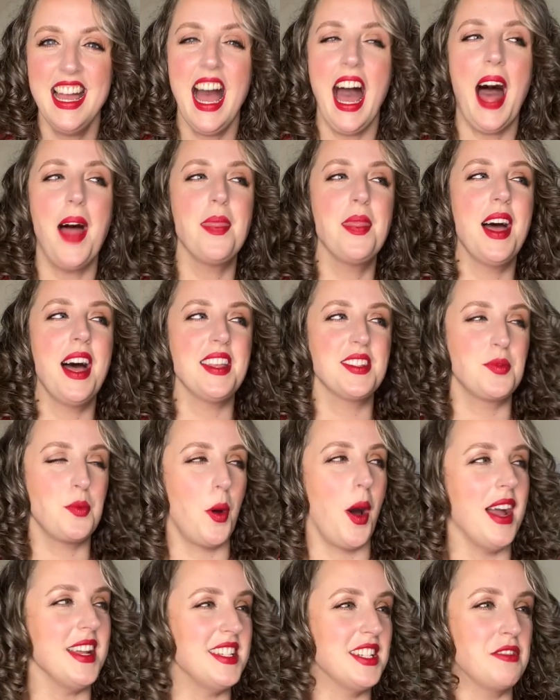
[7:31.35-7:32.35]
And that's
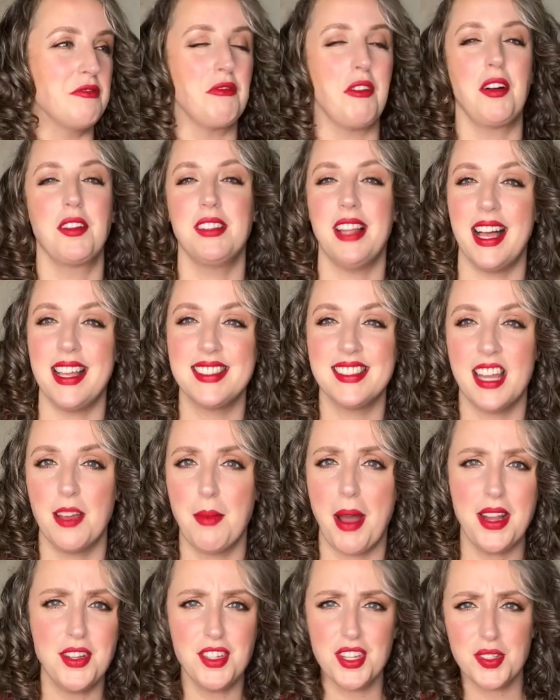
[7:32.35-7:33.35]
what I did wrong last time.
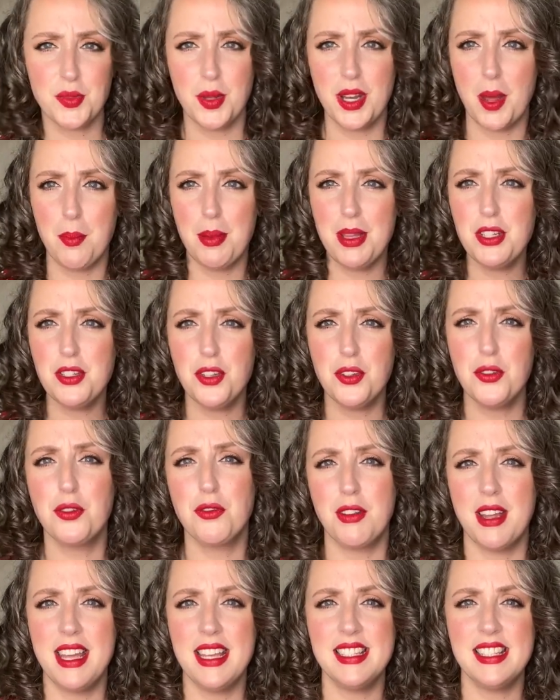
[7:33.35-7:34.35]
I just went a bit too
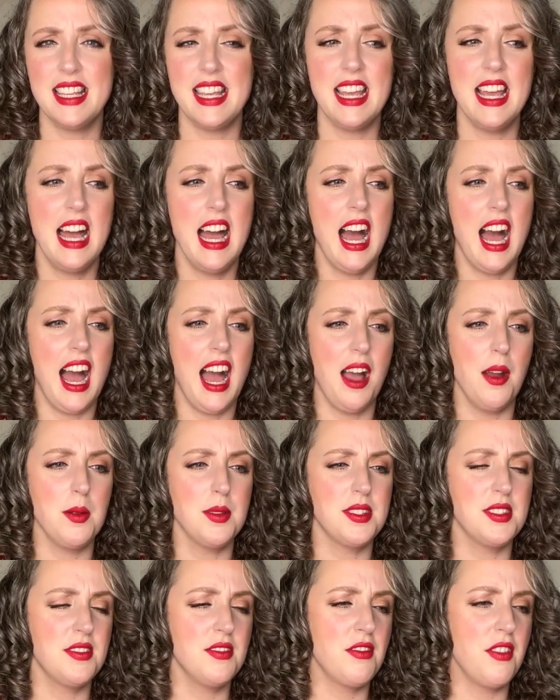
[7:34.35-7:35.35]
crazy. I was
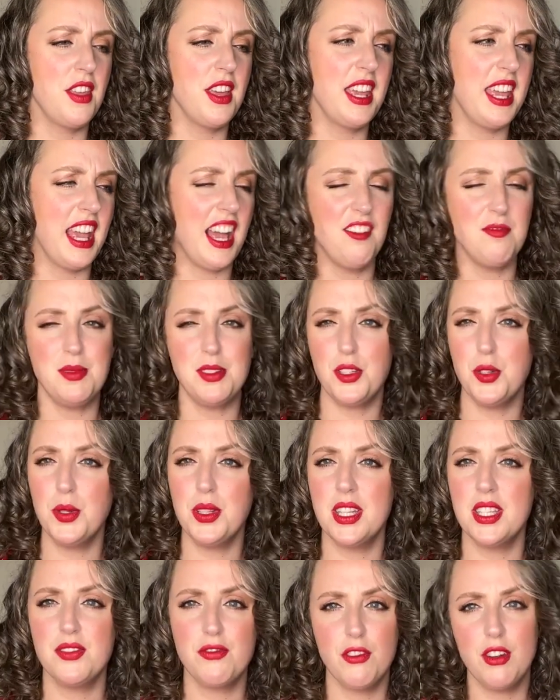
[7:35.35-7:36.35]
thinking, I've been doing
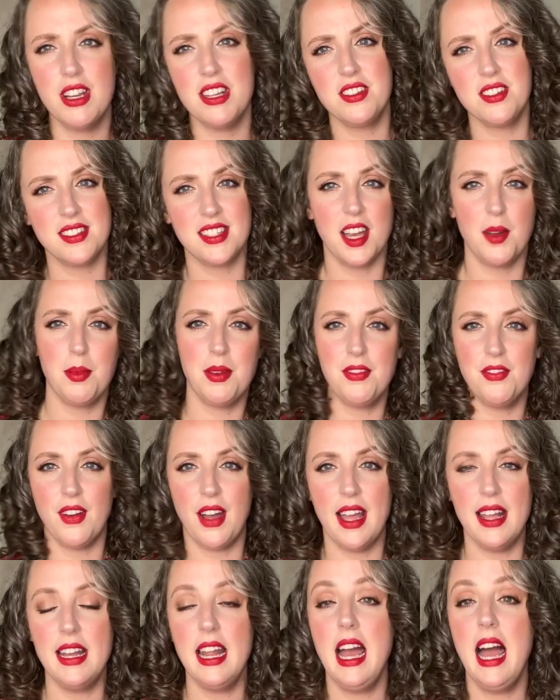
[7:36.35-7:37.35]
this for ages, I'll be
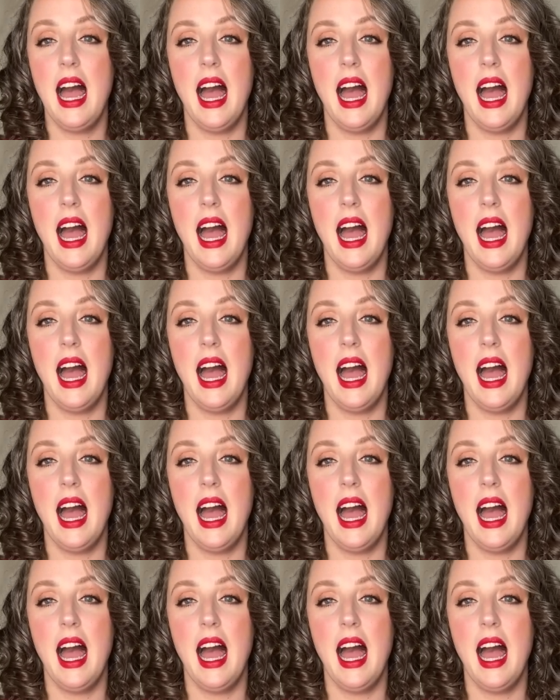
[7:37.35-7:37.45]
fine.